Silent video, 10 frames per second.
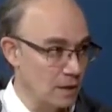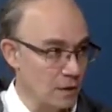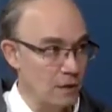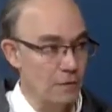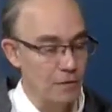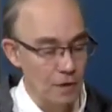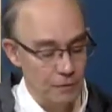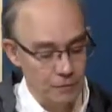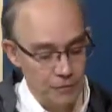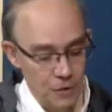And there are
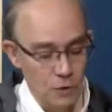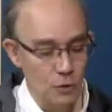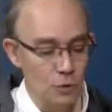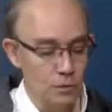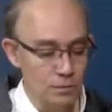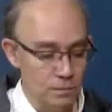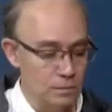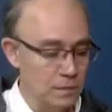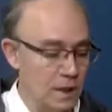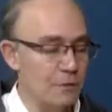a few
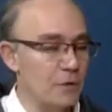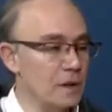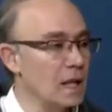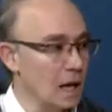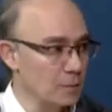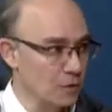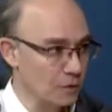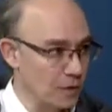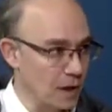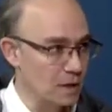different types
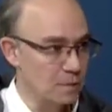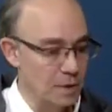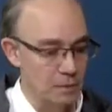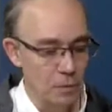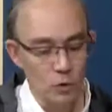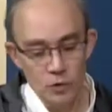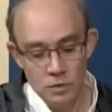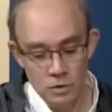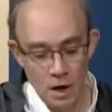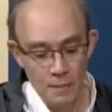of tests, but
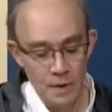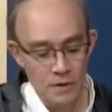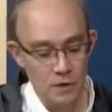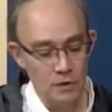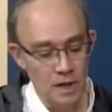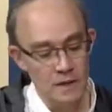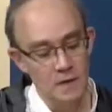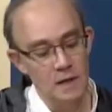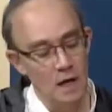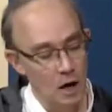most companies are testing